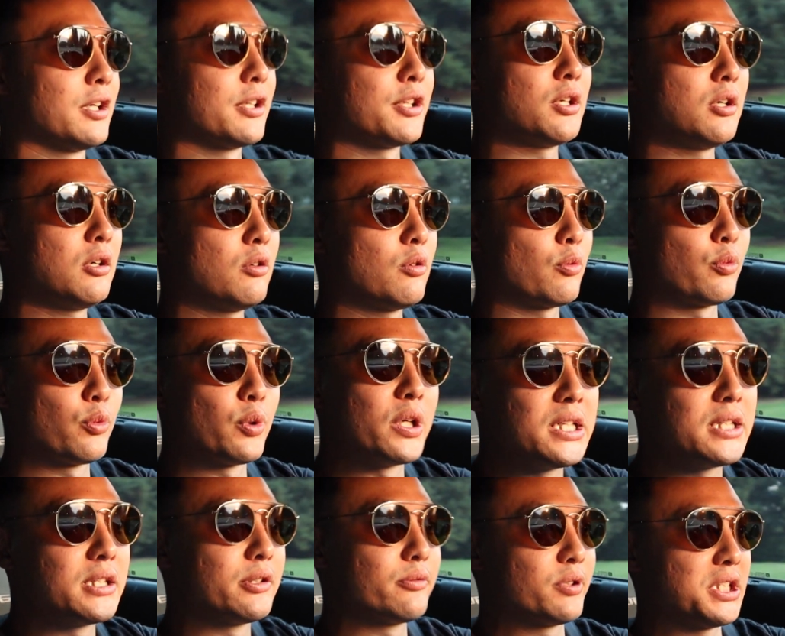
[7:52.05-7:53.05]
you know,
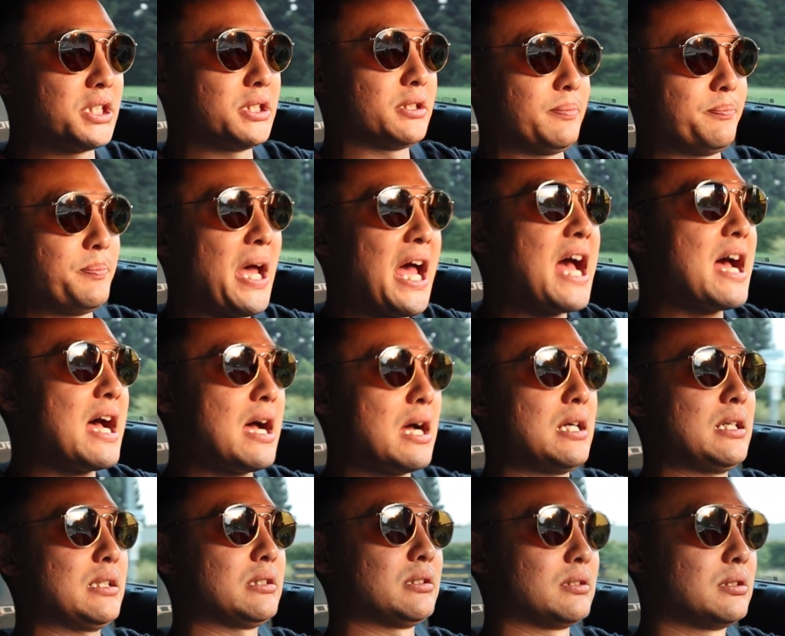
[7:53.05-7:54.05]
really
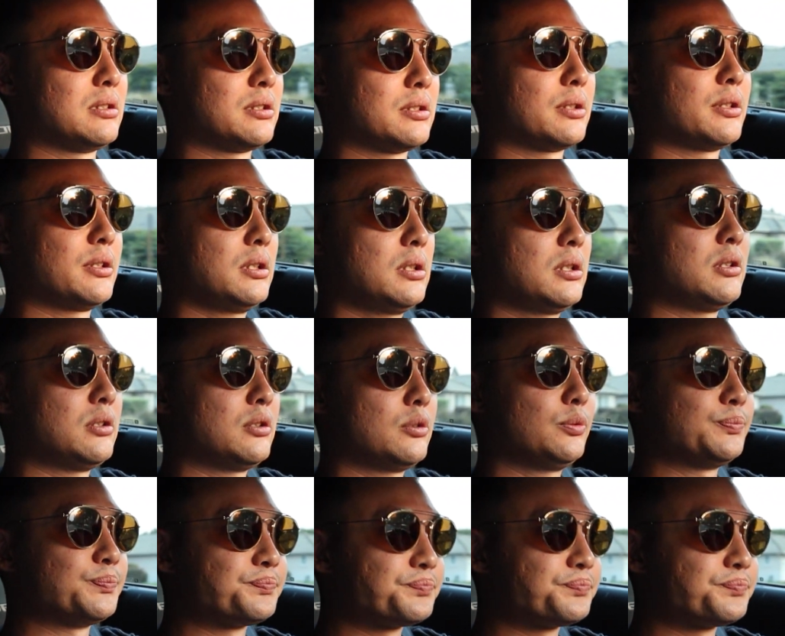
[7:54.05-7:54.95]
bad, you know.